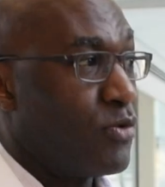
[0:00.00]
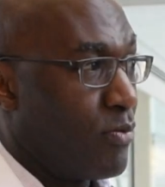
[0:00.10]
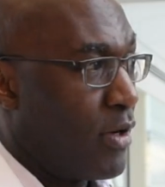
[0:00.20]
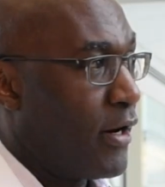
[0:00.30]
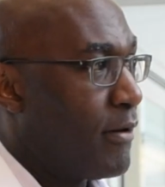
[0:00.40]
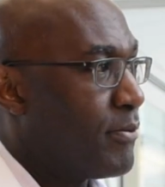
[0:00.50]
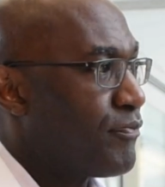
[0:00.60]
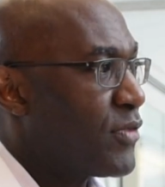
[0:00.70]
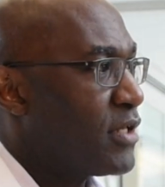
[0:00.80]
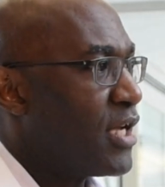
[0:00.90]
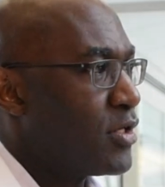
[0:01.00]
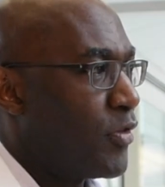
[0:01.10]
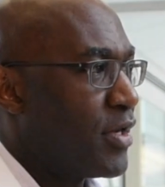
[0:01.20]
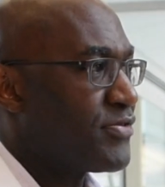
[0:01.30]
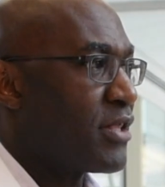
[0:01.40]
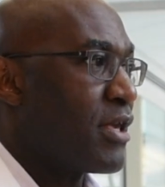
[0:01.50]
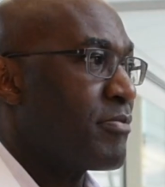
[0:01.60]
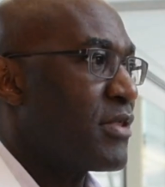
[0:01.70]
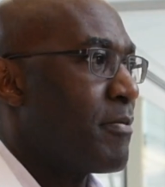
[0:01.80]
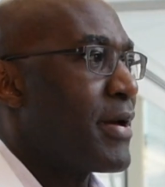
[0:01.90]
you things that they
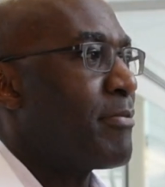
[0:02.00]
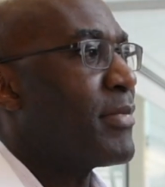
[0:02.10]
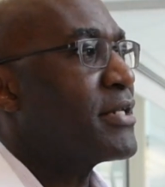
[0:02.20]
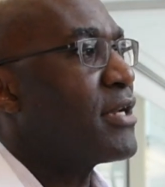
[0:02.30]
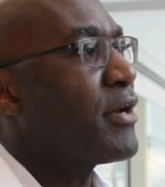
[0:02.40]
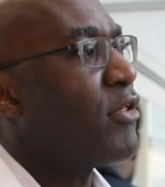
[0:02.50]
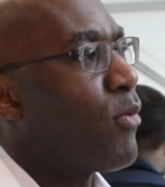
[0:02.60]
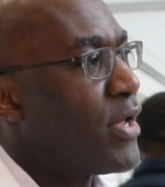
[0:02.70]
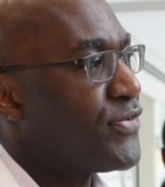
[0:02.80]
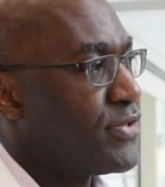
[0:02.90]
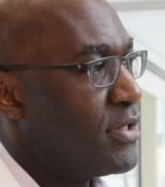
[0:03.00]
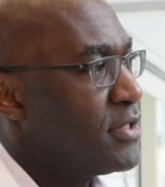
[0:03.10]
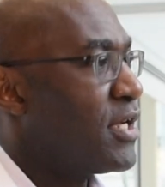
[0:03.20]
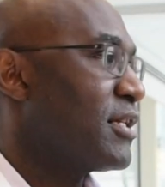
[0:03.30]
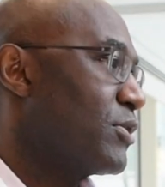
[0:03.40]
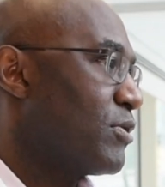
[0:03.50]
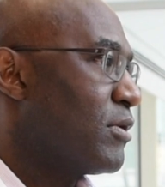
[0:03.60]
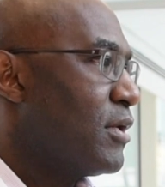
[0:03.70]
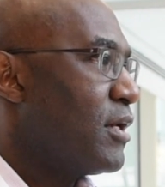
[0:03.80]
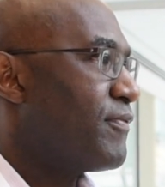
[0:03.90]
might not otherwise tell you
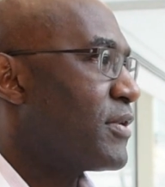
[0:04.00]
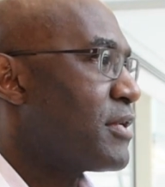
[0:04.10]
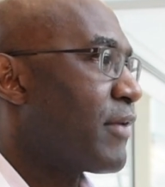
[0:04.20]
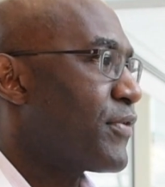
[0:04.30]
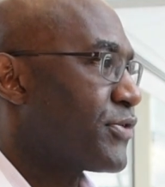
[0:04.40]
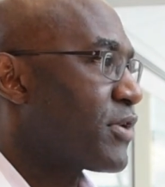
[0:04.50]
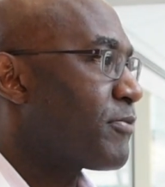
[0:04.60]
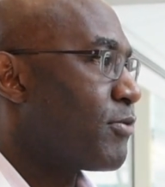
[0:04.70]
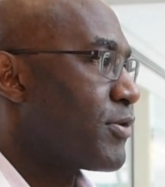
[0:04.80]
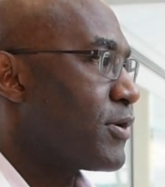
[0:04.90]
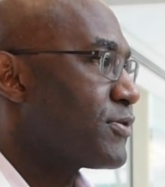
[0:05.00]
if they did not feel as comfortable with